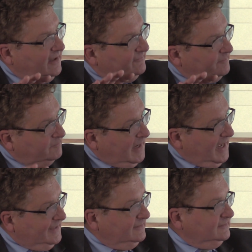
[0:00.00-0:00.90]
of a
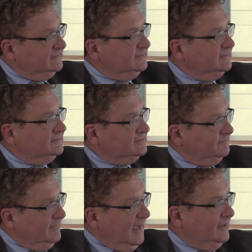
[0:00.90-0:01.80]
mild to
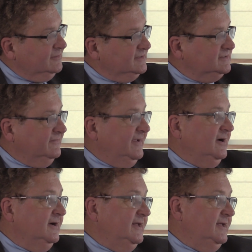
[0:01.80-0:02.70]
moderate
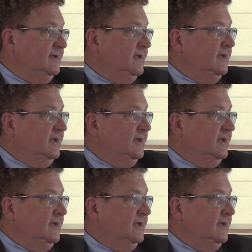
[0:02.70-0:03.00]
severity,